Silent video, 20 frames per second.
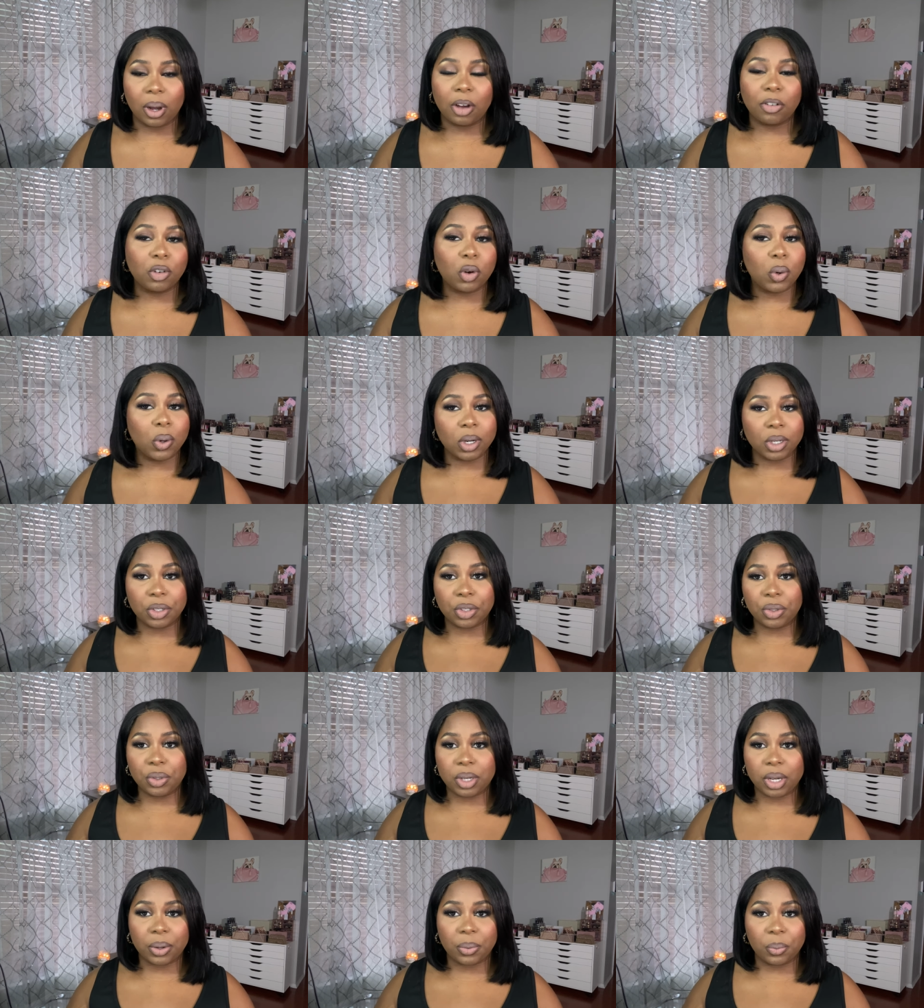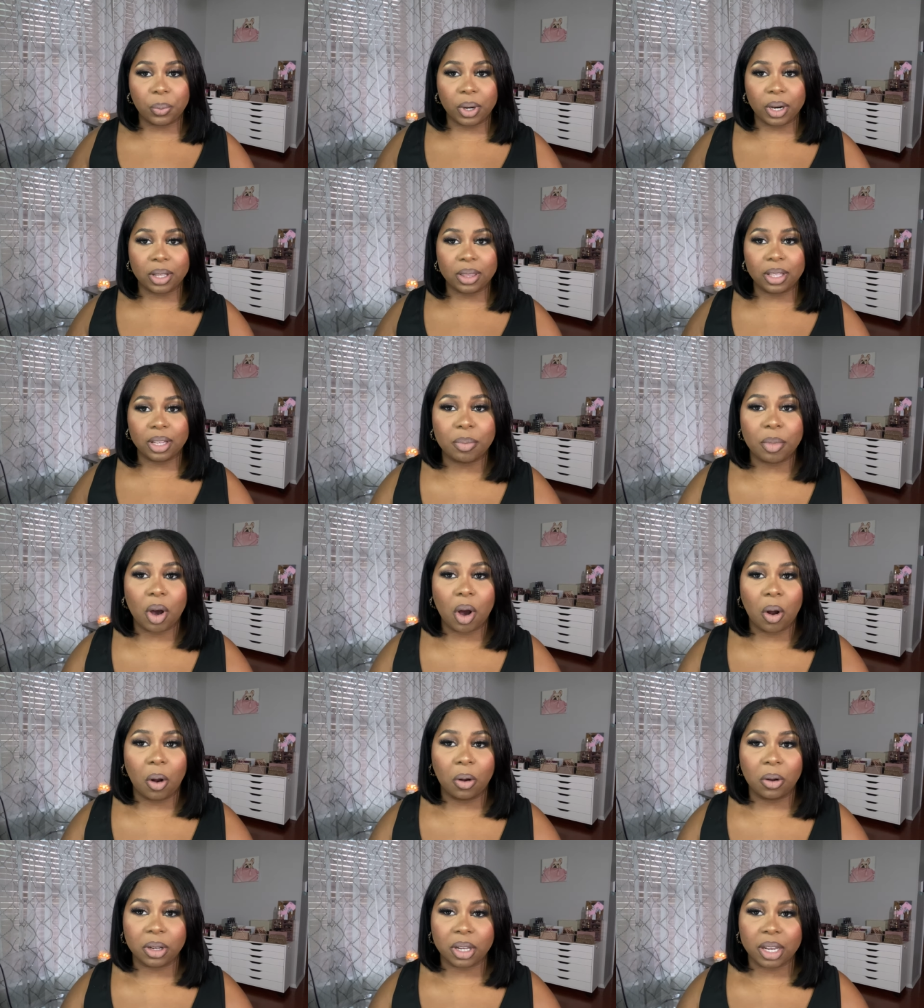Of course, you can wear them
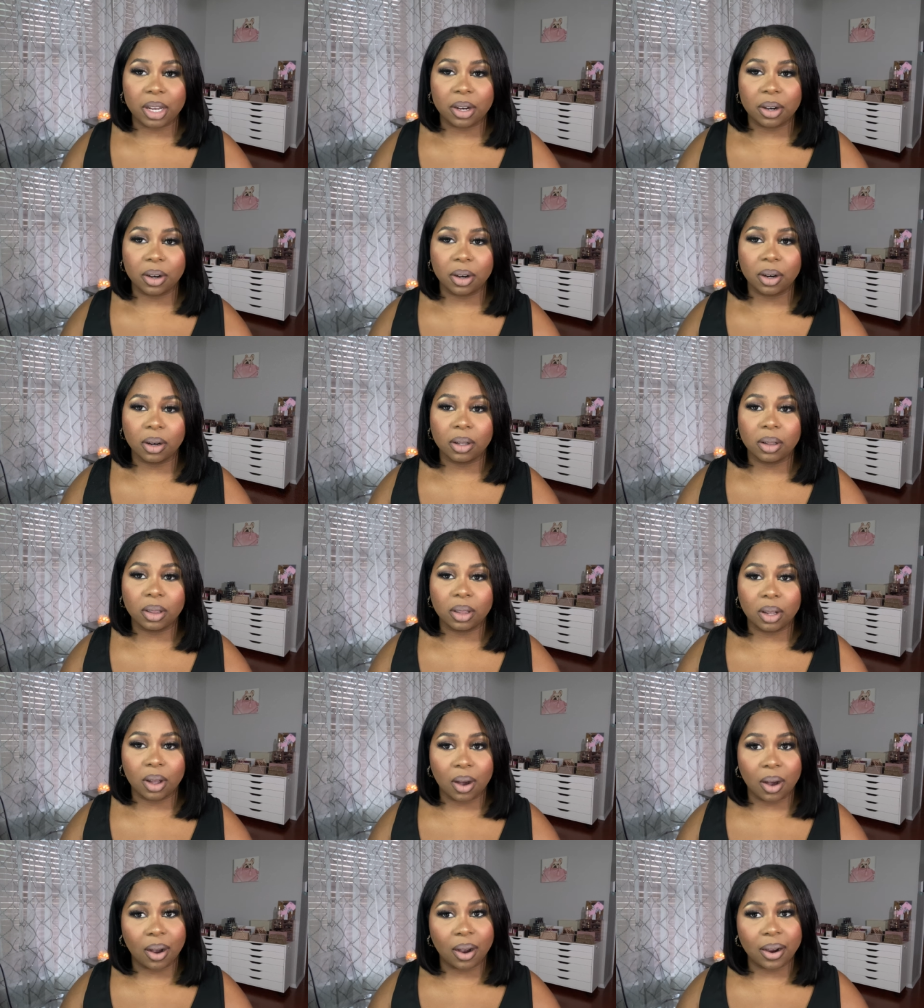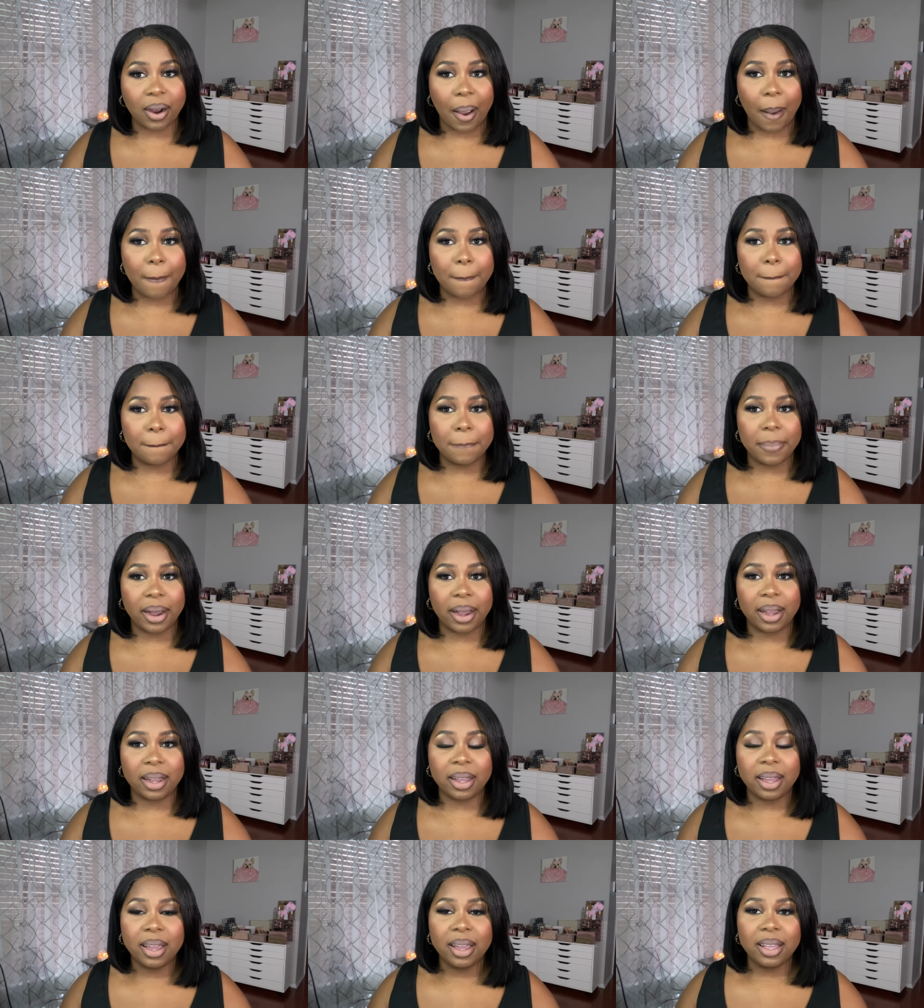all year long,
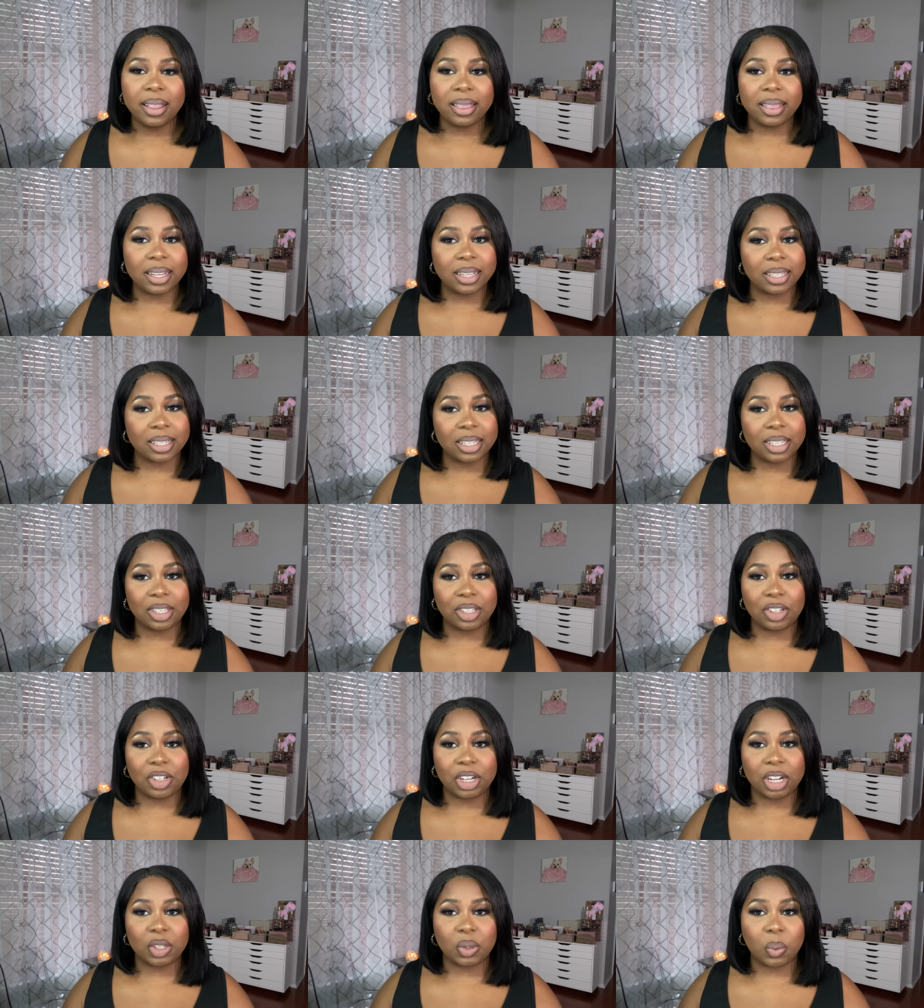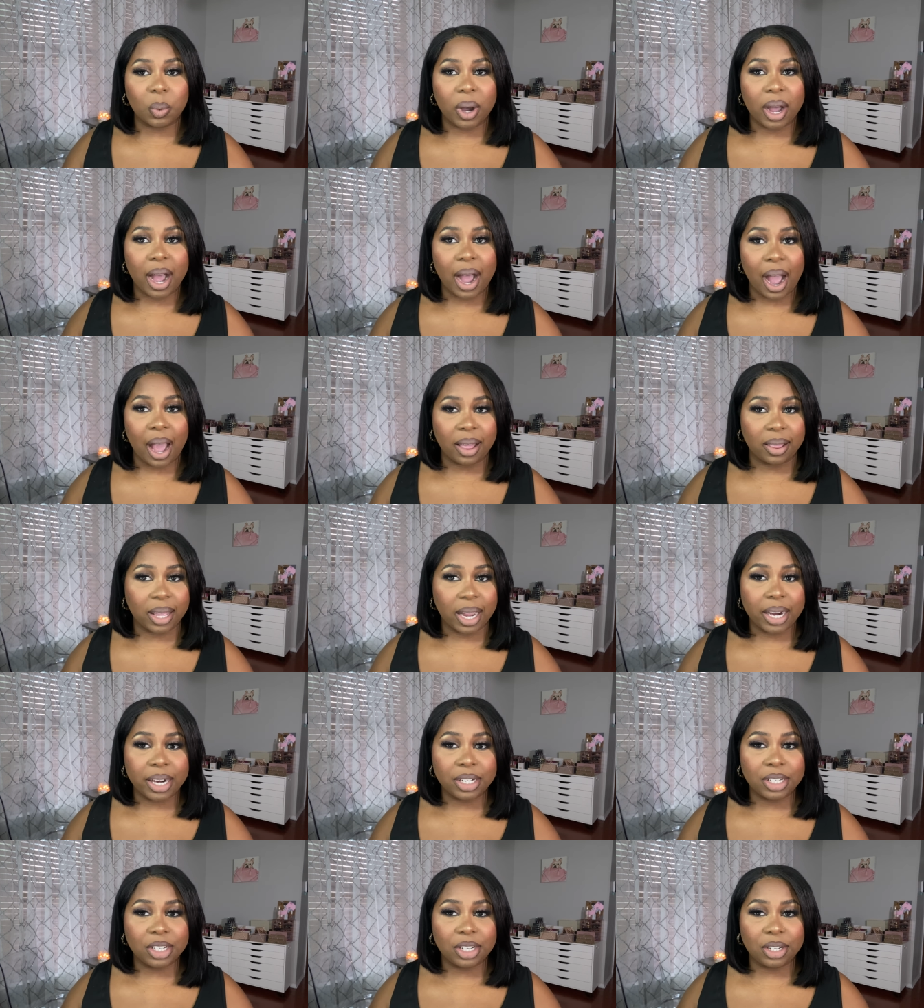but this is just what I
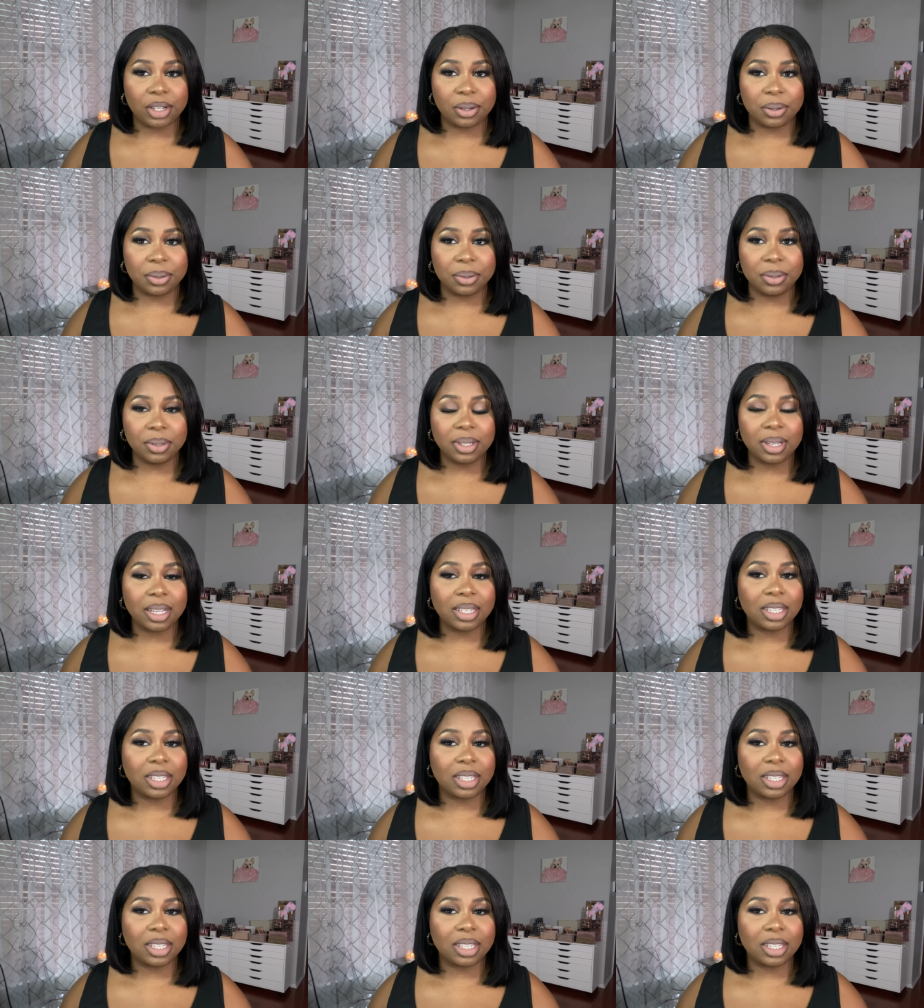like to use.